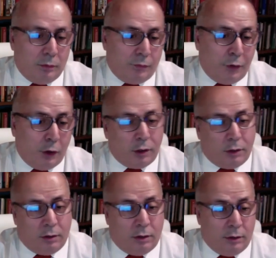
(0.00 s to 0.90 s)

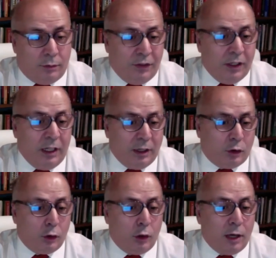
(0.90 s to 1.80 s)
We need to
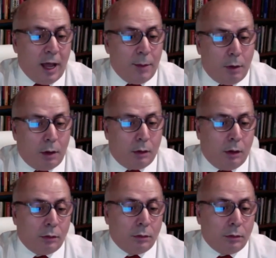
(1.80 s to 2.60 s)
rely more on